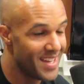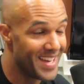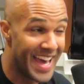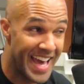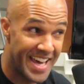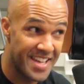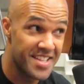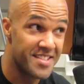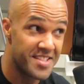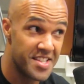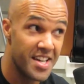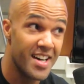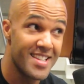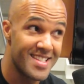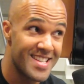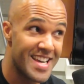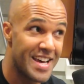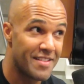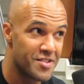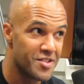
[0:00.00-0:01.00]
that
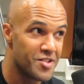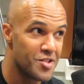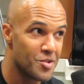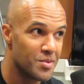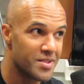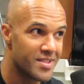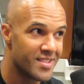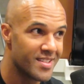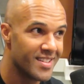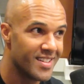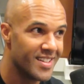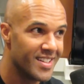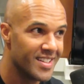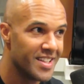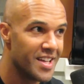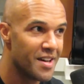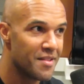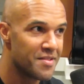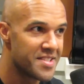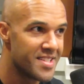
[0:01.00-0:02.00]
does have to do with a
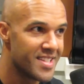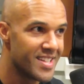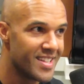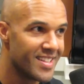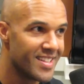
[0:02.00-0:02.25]
love scene.